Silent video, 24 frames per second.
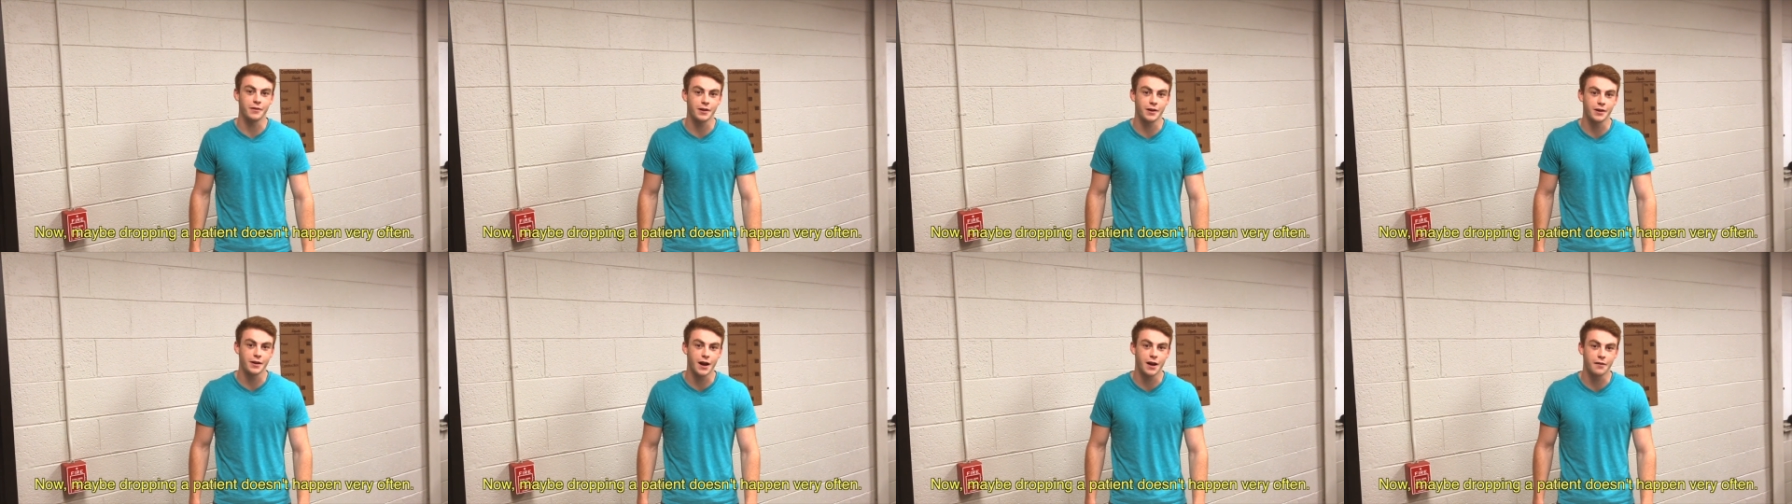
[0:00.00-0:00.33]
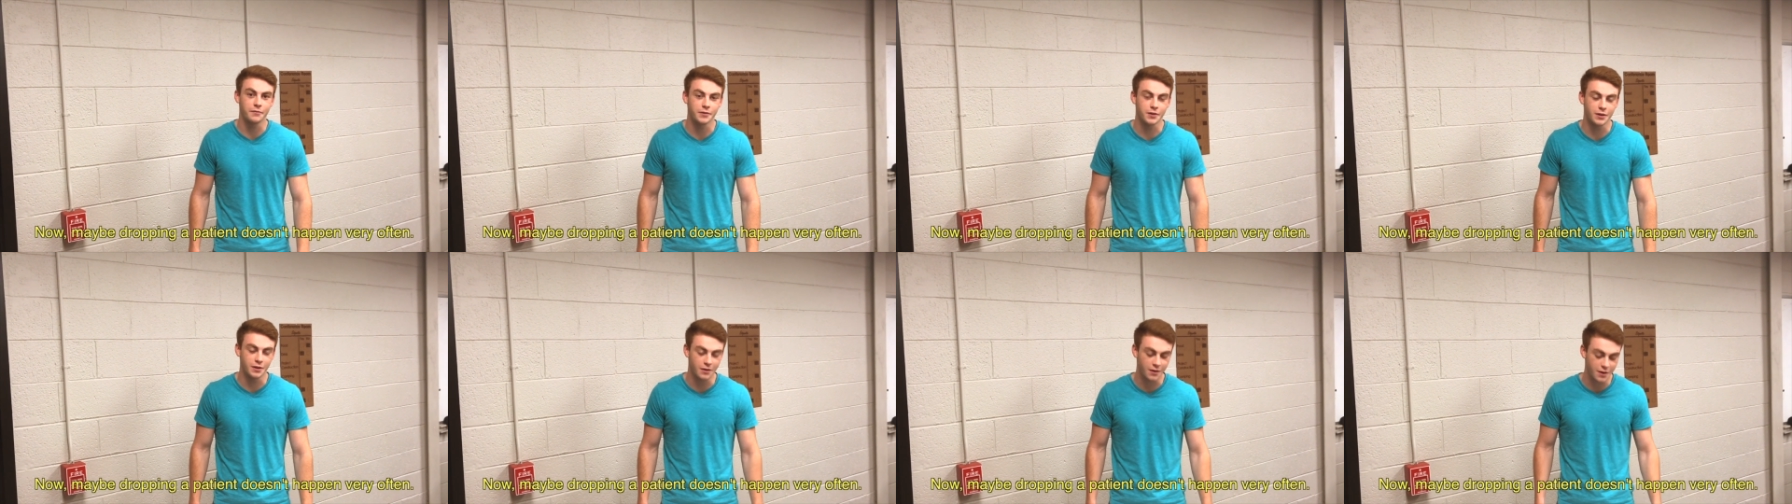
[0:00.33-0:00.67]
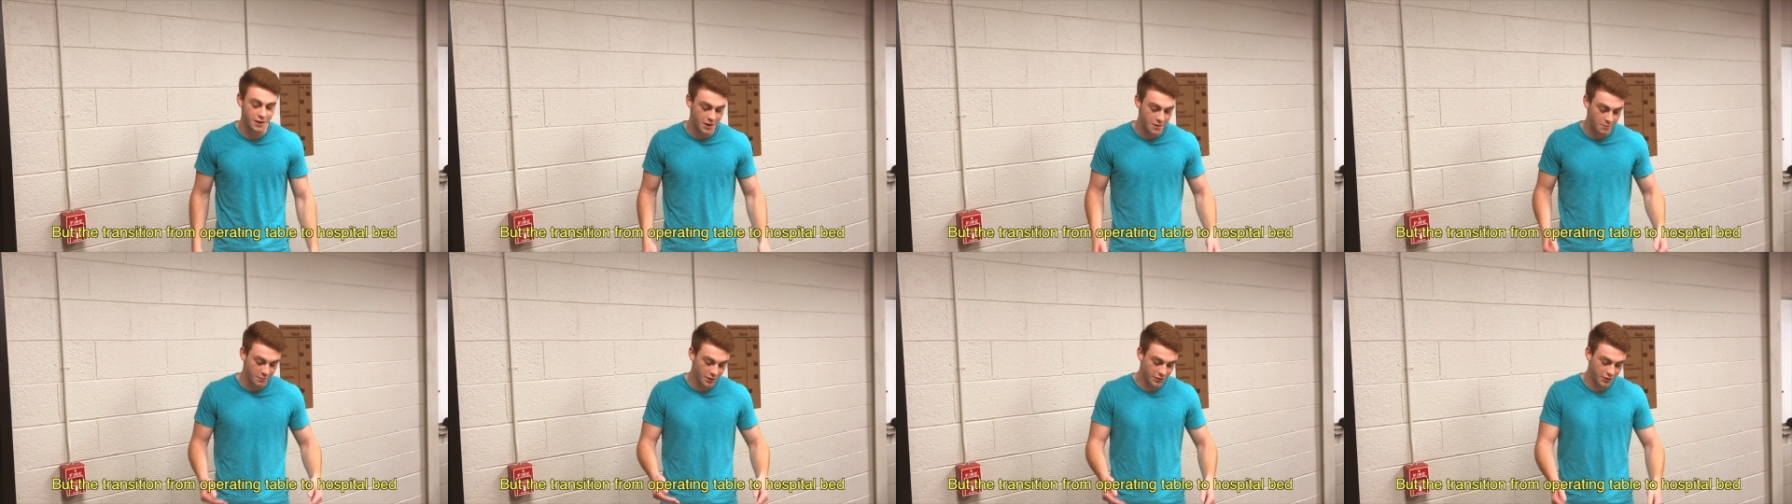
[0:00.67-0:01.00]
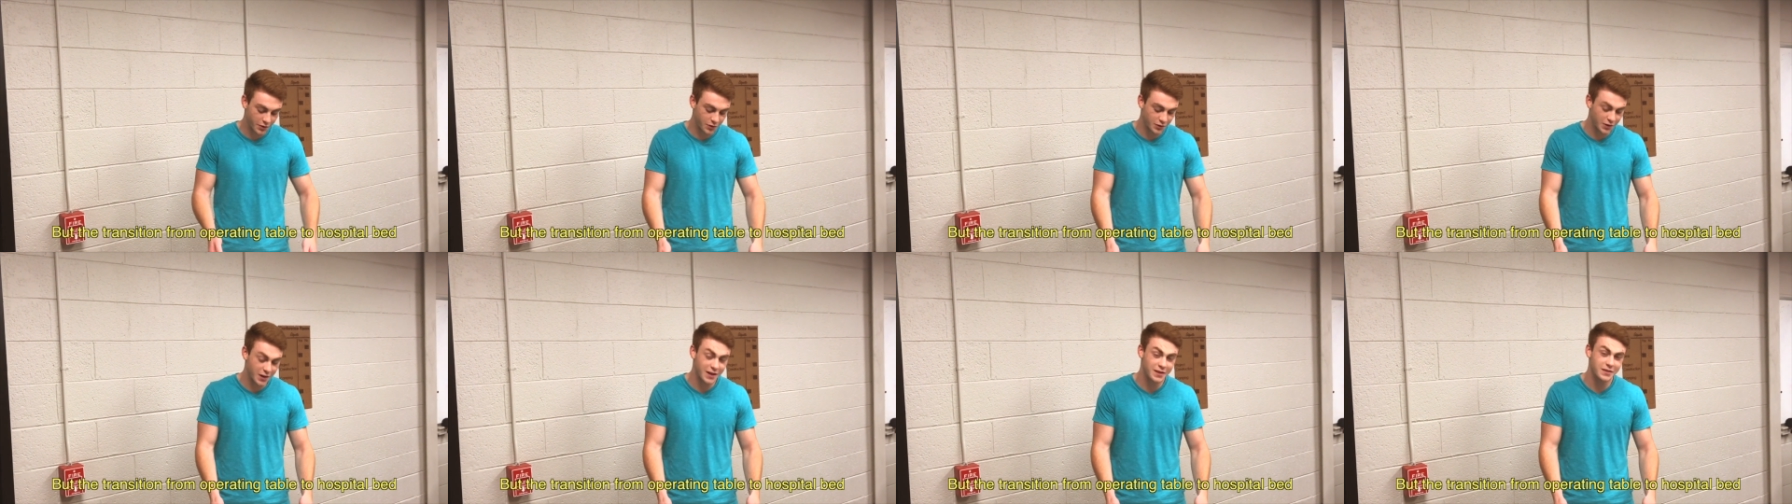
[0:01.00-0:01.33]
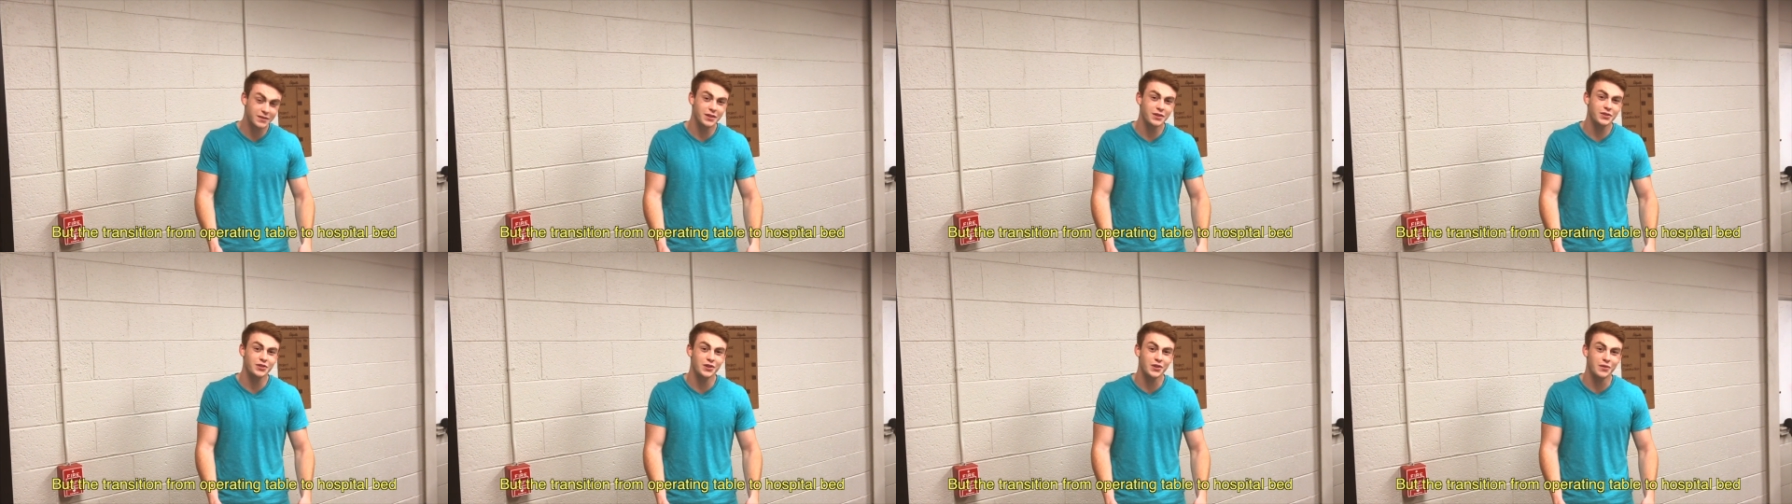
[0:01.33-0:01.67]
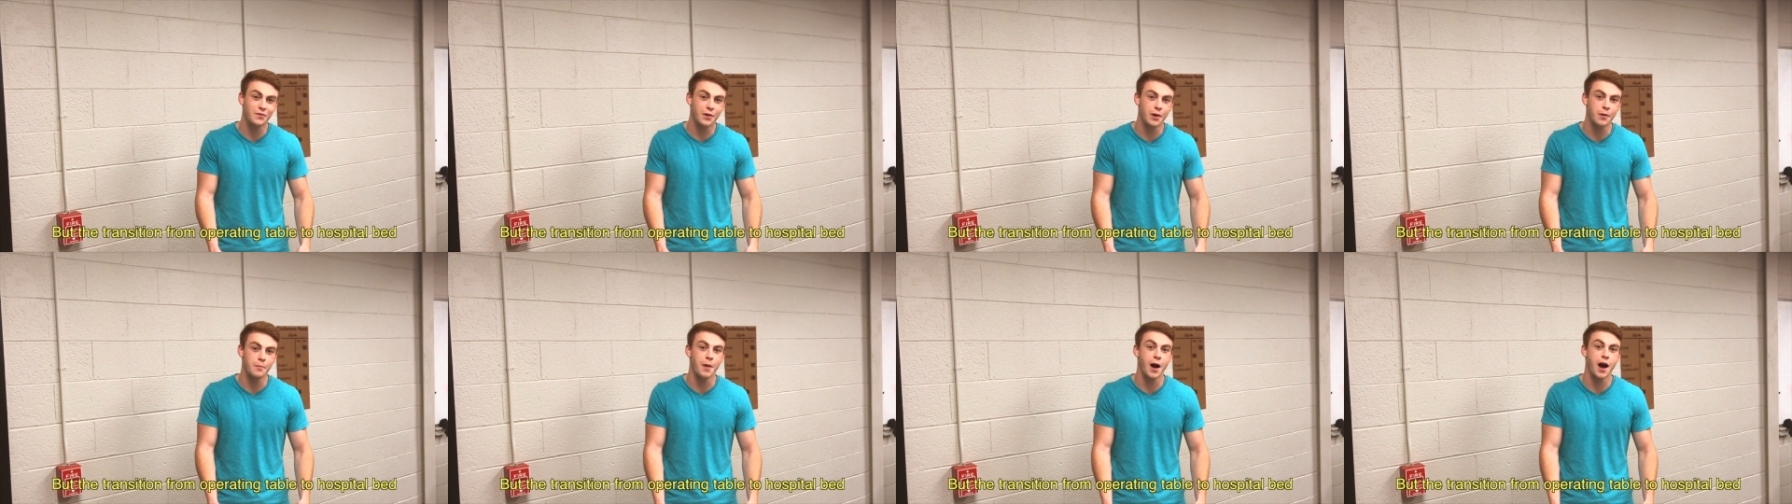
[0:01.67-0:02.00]
very often, but the
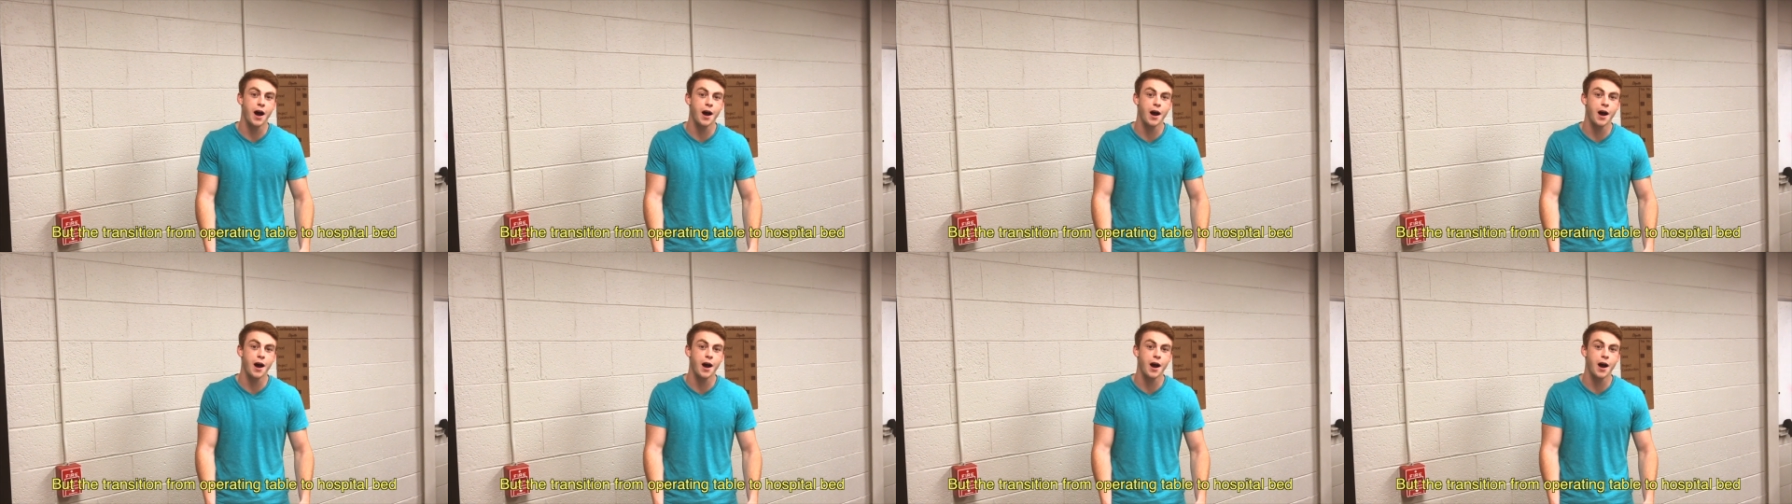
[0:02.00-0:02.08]
transition from